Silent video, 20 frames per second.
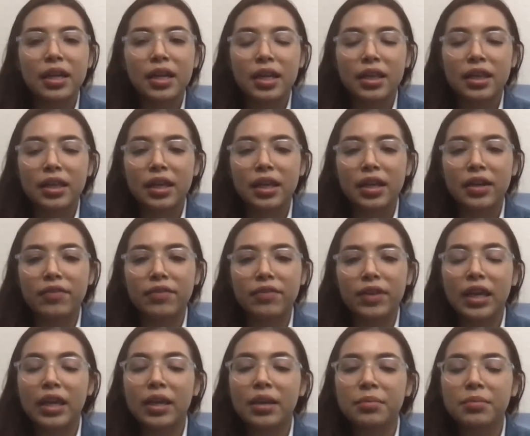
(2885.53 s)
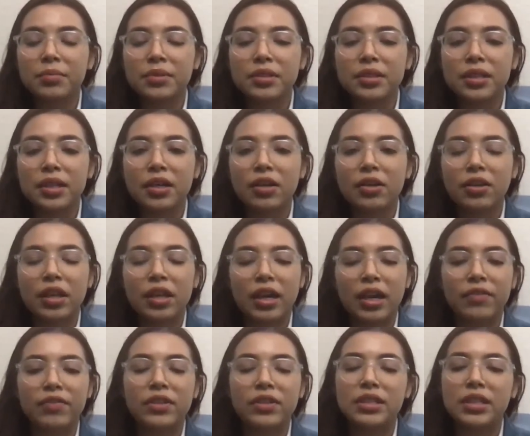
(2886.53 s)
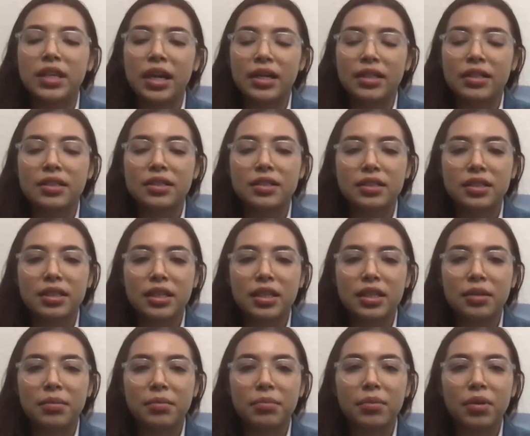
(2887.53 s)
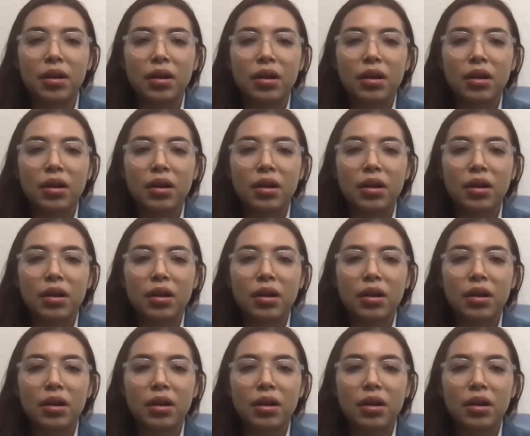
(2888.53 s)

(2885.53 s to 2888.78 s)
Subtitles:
And they have games there. They have the dance team